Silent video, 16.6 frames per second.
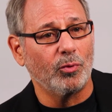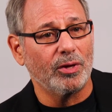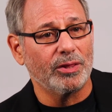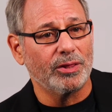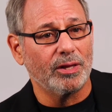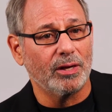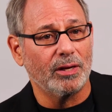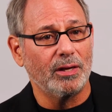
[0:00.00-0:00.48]

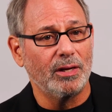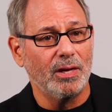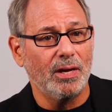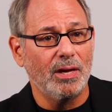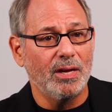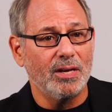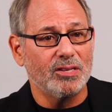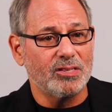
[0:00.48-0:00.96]
with
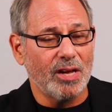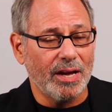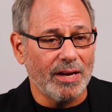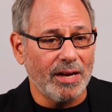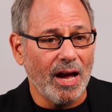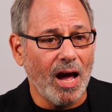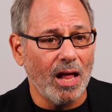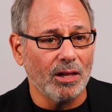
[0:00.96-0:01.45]

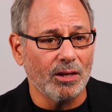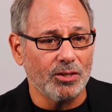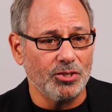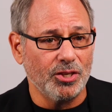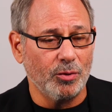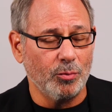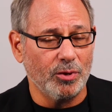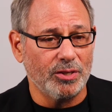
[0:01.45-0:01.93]

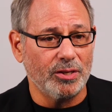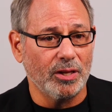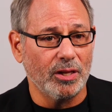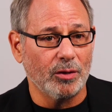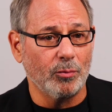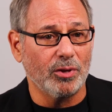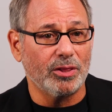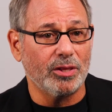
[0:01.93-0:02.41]
psychology, with
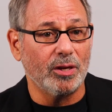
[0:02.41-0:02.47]
dealing with